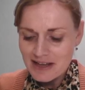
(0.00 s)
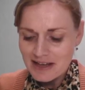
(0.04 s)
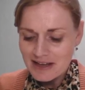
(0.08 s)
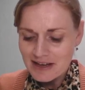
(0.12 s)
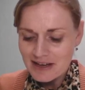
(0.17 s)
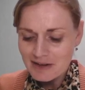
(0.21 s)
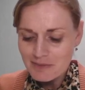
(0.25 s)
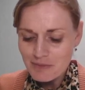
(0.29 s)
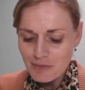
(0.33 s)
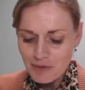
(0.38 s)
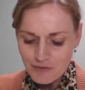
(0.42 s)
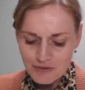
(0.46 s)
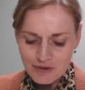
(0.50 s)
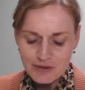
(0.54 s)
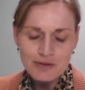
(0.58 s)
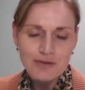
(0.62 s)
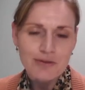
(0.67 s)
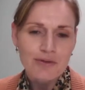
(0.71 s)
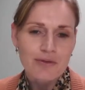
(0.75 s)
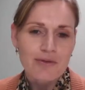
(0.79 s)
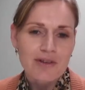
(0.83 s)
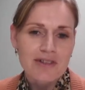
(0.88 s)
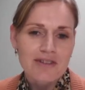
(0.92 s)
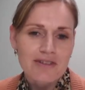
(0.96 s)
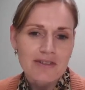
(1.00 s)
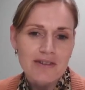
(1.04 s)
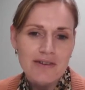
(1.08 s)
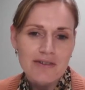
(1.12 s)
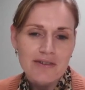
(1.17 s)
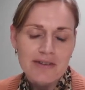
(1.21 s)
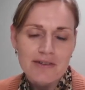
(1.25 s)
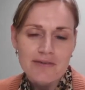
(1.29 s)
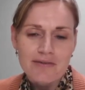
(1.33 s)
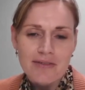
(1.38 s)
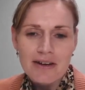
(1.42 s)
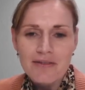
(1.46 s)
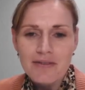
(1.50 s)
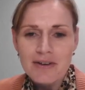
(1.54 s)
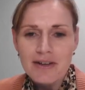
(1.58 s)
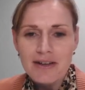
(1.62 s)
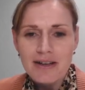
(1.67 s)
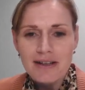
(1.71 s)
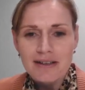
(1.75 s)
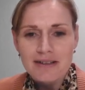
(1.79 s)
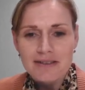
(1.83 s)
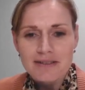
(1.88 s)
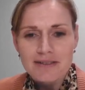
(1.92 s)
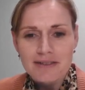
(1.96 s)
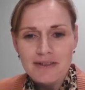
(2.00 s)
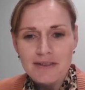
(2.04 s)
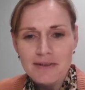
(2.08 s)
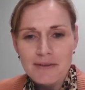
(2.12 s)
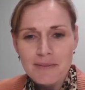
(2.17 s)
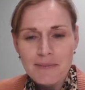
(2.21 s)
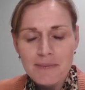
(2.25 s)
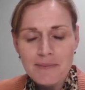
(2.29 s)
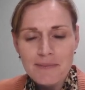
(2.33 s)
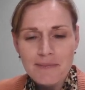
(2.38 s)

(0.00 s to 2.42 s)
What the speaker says: in moving to regenerative agriculture?